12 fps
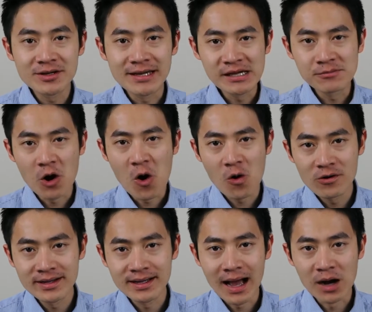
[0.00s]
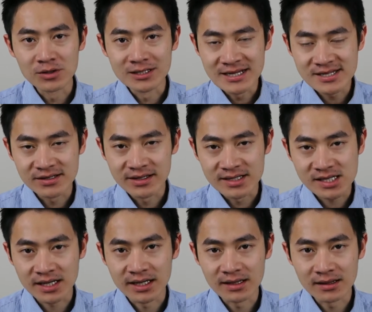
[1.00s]
to keep honing our listening
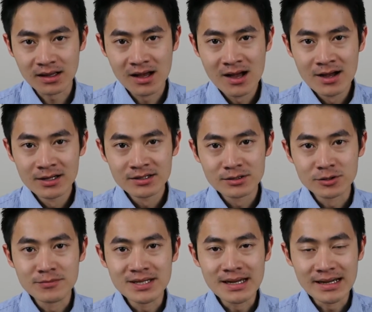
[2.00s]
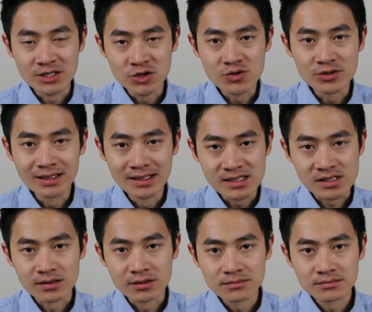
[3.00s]
skill to be a good
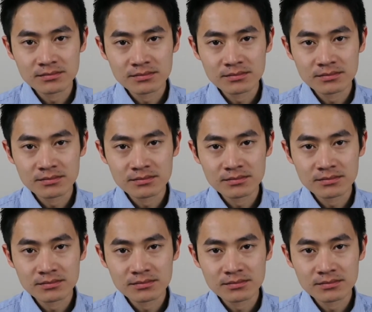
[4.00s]
listener.